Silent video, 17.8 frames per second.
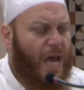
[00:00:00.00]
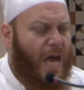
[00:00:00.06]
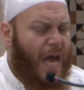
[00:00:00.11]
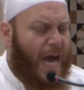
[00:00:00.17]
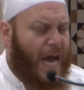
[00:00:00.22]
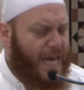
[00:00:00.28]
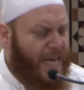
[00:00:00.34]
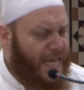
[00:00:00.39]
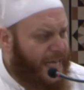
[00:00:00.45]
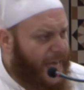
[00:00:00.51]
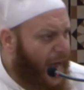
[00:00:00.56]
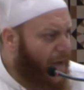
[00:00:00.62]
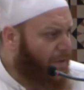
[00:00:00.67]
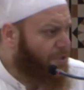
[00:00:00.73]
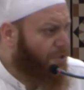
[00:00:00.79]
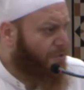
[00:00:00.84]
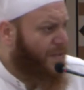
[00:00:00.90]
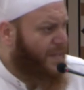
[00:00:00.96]
and
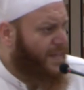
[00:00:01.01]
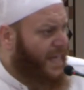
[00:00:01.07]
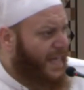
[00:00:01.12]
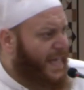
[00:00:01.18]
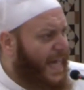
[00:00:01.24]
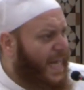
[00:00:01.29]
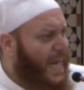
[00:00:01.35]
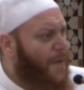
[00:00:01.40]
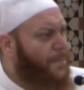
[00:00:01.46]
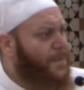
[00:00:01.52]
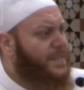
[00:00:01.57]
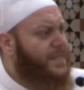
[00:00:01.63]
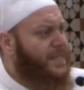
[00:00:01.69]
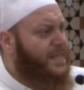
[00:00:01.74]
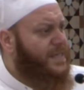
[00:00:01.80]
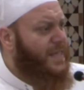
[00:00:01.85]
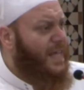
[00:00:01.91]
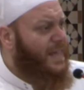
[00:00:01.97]
encountering the
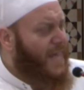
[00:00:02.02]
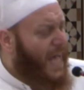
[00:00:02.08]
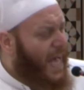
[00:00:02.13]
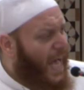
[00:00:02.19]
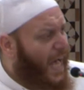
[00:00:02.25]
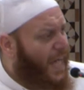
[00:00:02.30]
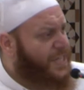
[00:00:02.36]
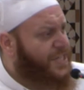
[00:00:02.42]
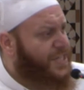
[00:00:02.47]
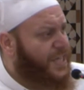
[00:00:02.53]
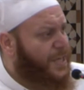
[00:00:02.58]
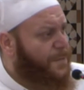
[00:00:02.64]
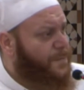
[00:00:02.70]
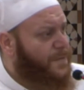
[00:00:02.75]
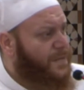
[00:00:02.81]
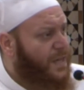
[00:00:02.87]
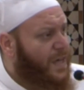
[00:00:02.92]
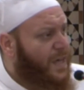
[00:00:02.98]
calamities and the
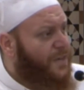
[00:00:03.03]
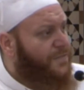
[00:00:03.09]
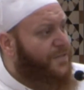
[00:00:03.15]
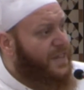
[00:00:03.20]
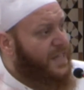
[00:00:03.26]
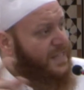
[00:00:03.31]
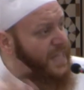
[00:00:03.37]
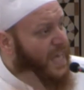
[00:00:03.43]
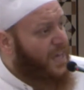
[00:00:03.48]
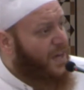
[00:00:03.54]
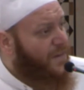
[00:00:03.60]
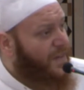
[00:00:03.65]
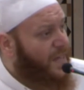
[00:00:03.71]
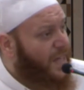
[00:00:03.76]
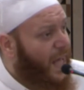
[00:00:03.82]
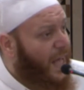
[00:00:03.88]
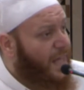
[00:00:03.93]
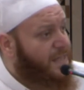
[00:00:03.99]
hardships for the sake of
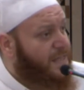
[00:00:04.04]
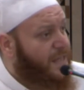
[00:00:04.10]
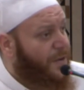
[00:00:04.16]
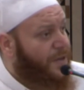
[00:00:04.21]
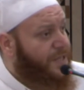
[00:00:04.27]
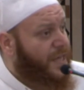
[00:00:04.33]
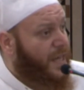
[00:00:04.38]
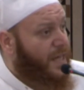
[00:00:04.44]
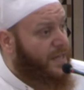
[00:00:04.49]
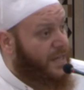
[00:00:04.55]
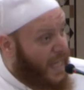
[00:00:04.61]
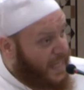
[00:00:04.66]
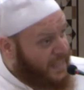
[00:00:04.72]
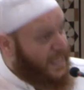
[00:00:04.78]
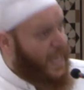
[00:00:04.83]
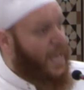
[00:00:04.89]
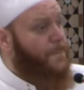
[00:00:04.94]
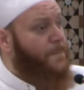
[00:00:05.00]
Allah Azza wa Jal.
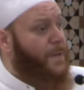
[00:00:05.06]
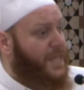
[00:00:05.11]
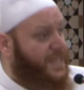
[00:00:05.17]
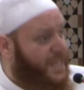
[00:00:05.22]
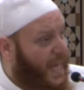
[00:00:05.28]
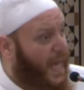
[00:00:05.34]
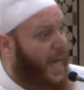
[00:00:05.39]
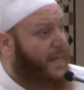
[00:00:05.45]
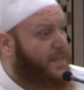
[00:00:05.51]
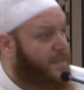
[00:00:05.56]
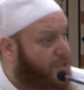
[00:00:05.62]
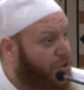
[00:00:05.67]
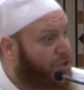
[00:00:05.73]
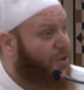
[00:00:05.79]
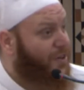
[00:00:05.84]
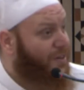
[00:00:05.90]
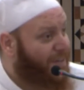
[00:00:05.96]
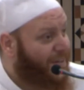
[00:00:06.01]
That's a big jihad
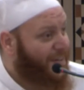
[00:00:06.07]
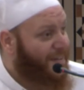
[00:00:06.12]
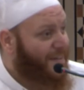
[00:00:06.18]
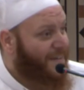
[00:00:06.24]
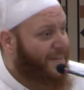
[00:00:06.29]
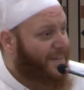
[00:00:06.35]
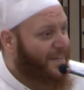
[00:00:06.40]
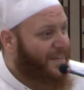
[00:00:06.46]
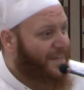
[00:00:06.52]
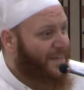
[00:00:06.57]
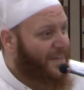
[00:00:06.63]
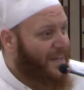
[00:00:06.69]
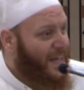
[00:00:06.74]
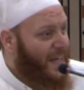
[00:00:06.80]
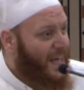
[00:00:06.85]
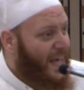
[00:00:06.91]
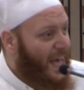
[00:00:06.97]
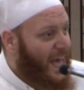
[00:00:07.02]
too.
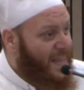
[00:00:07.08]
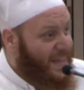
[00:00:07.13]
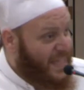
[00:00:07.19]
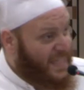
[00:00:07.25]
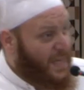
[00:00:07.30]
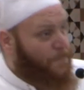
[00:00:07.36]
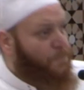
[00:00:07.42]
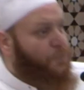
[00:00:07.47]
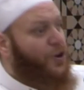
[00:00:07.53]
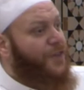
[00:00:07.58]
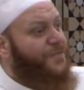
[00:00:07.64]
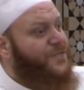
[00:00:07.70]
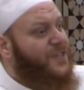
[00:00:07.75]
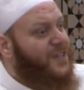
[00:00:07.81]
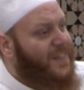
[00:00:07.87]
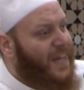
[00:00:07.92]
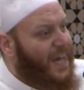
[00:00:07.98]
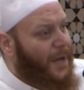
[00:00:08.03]
And there's a proof
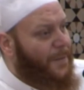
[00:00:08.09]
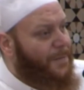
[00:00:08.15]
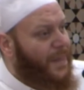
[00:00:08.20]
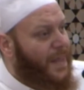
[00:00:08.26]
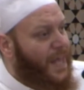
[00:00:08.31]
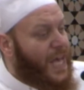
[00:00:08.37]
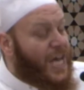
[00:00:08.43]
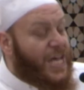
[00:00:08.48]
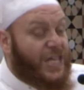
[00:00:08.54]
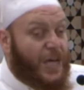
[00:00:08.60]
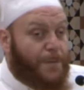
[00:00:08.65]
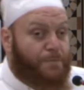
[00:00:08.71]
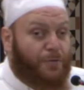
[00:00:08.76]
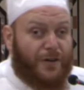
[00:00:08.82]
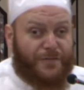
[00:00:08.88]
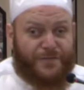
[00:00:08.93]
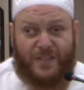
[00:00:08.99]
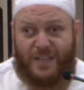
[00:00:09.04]
to that. The
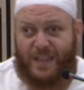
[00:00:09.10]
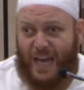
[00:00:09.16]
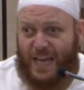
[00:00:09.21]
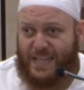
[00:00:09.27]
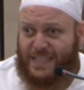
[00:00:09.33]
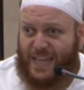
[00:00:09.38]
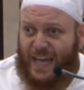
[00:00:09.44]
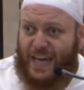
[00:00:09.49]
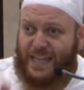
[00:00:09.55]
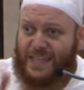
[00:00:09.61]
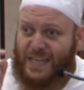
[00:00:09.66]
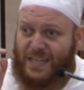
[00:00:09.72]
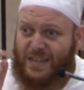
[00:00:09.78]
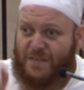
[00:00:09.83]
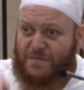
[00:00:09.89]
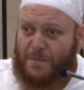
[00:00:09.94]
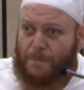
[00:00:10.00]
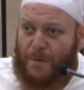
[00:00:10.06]
proof to that is the
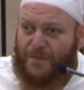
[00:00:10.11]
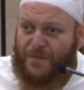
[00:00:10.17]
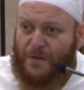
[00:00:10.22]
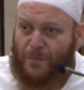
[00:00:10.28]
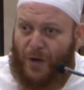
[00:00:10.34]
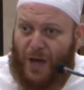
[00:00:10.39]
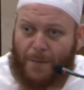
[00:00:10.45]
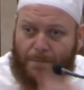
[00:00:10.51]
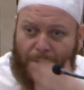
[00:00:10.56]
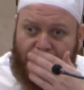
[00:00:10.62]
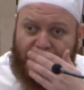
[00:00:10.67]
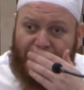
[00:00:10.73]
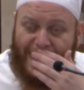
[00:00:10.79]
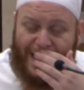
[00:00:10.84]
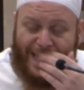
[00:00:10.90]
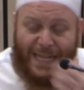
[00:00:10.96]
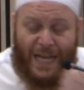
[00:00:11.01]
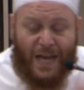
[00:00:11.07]
hadith of the Prophet Muhammad
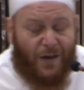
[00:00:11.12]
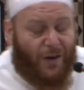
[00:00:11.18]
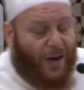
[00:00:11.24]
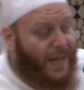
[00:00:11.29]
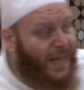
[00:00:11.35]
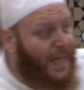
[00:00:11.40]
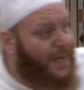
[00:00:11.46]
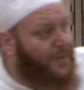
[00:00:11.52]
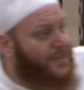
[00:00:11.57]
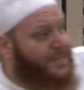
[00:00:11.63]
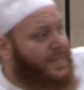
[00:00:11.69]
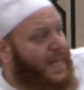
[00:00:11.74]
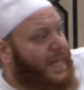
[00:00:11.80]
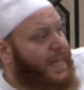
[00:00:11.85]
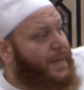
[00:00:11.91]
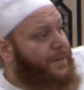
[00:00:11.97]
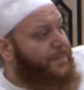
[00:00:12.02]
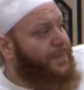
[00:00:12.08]
sallallahu alayhi wa
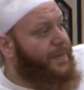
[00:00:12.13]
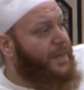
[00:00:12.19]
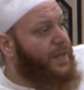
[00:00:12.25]
sallam.